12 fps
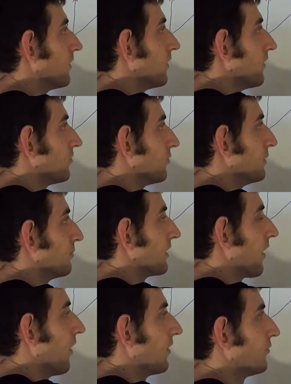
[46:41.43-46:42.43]
So we bring
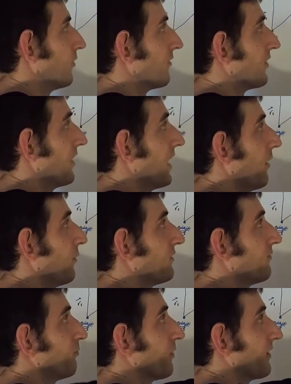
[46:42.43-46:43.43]
R2 over there, we
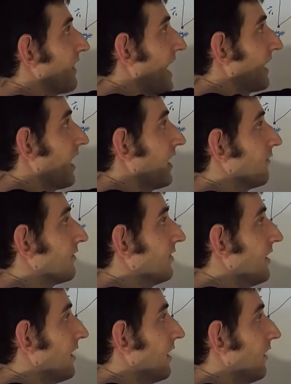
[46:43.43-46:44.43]
bring that guy over
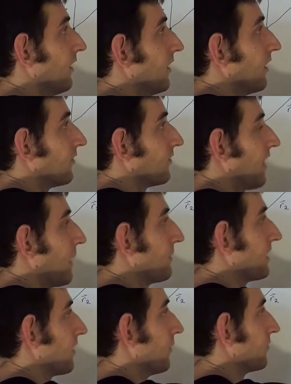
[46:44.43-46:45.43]
there. So that
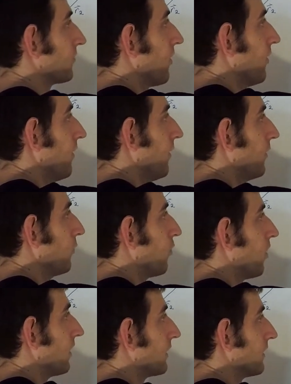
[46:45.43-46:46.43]
becomes
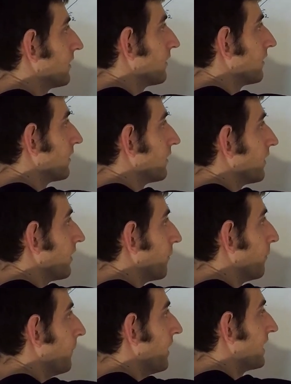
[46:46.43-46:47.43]
R1
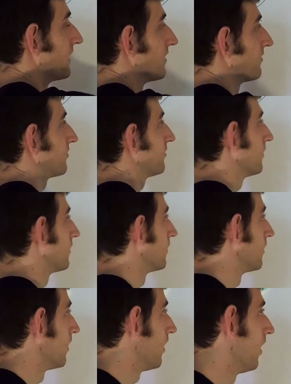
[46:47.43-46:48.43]
minus
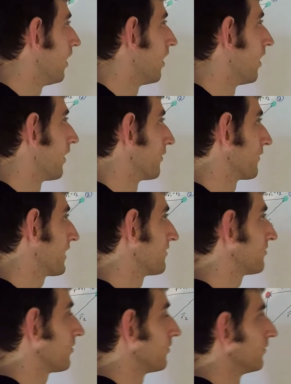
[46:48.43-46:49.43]
R. Okay,
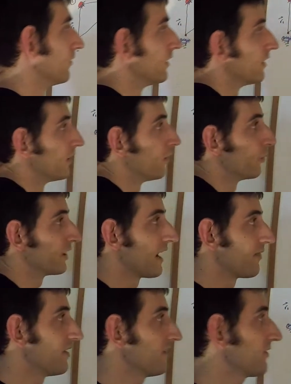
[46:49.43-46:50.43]
so we
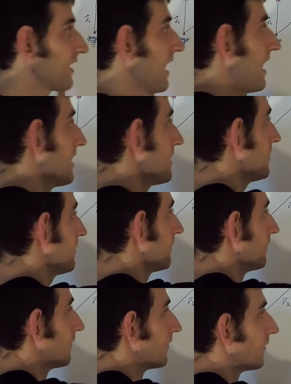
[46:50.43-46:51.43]
got this guy,
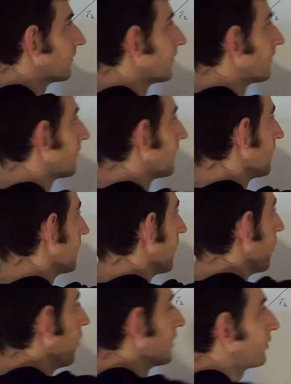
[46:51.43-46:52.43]

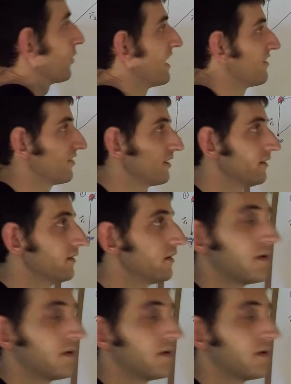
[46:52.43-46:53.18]
one equation.